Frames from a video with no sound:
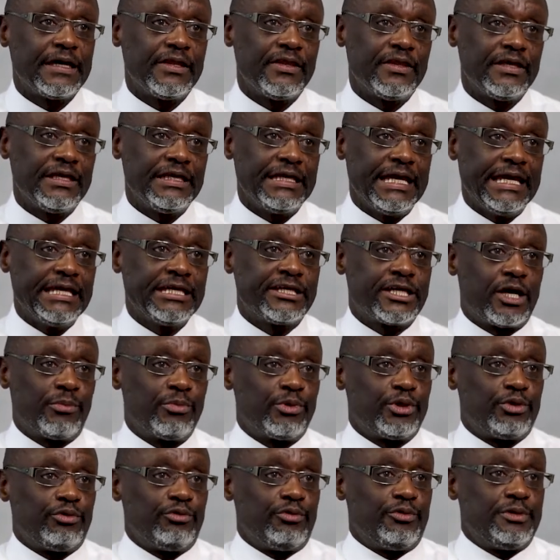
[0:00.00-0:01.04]
The income
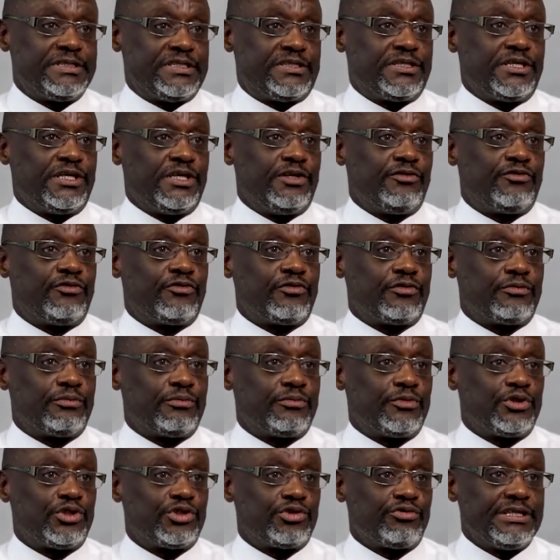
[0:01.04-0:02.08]
that we received
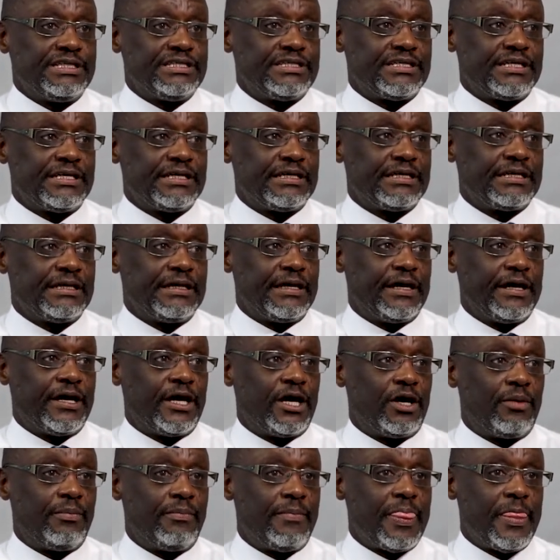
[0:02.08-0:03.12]
from treating
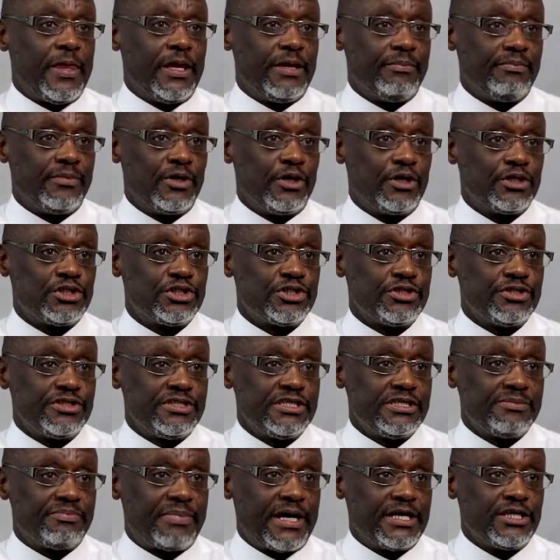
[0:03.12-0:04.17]

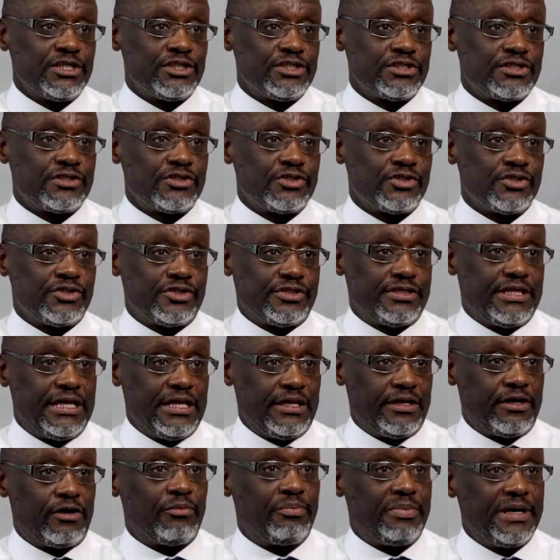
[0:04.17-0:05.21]
emergency patients in
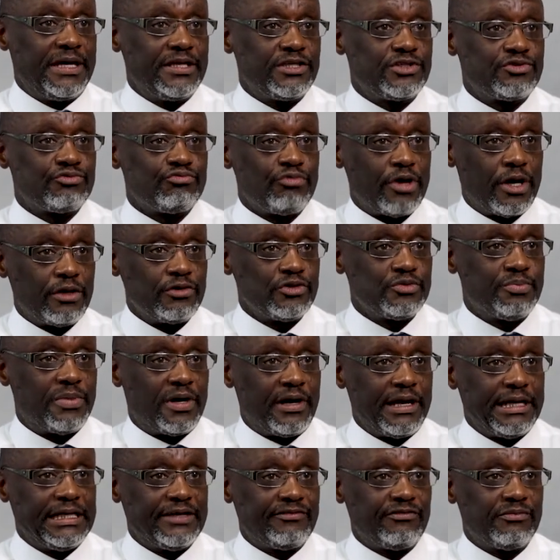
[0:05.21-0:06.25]
our beds rose
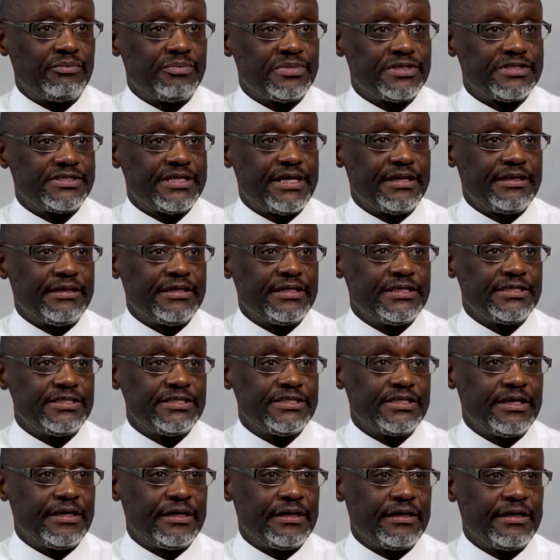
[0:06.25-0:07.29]
by 11% this
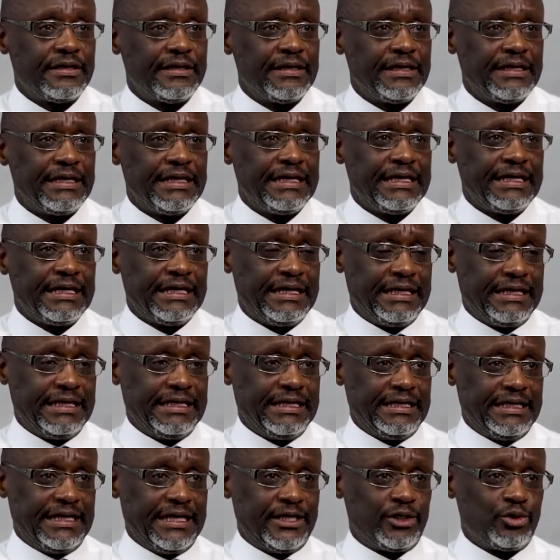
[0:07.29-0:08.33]
year.
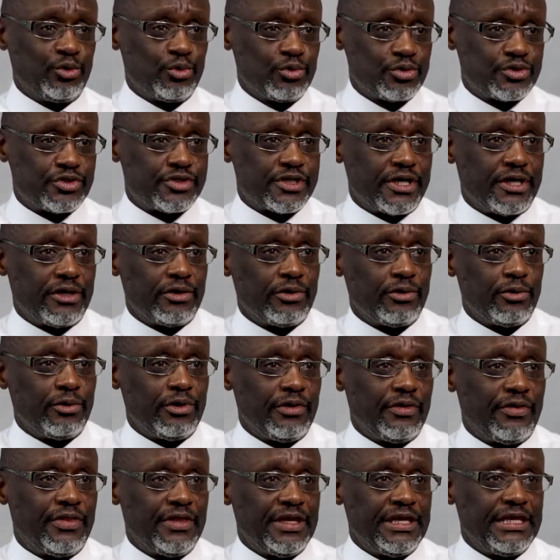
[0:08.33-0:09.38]
And also
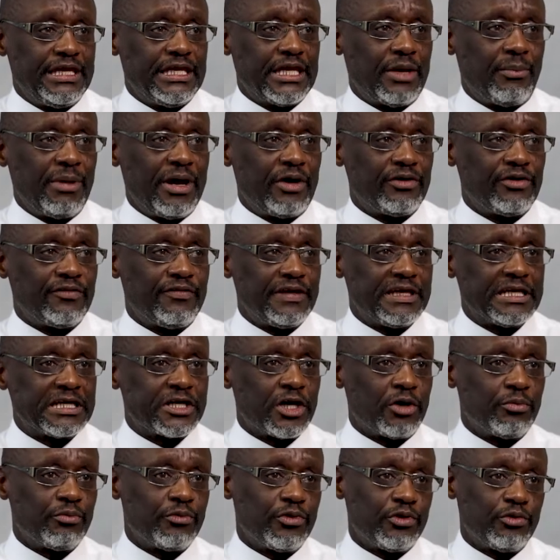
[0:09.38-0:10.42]
the amount of
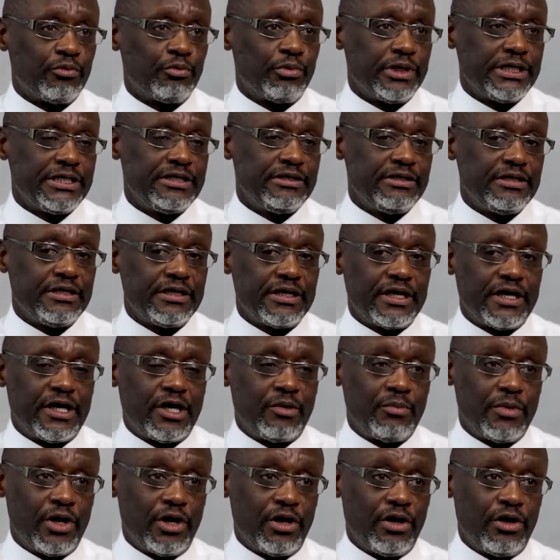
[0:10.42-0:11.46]
income that we
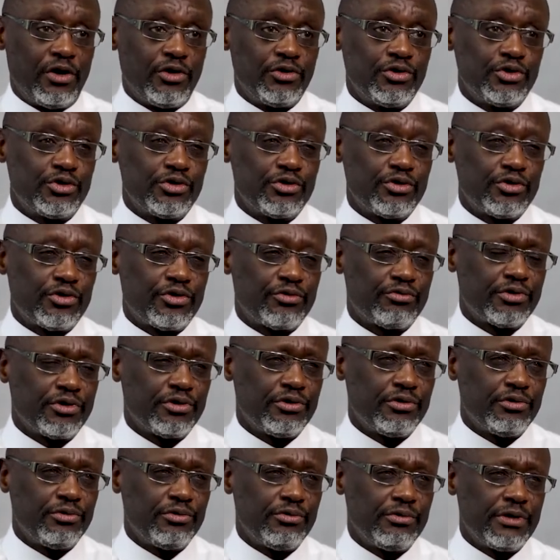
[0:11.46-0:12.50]
earned
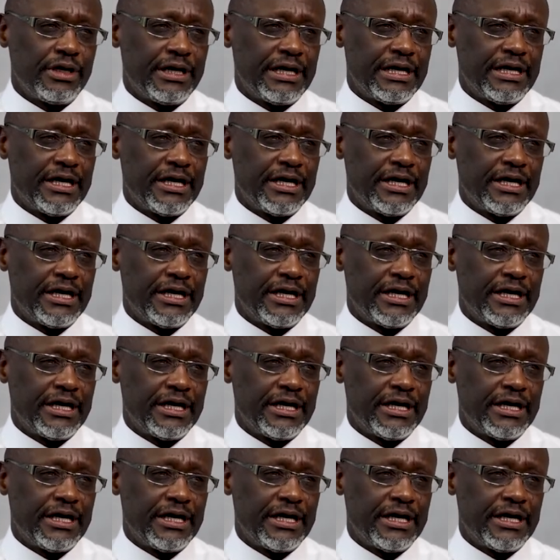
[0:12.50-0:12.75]
through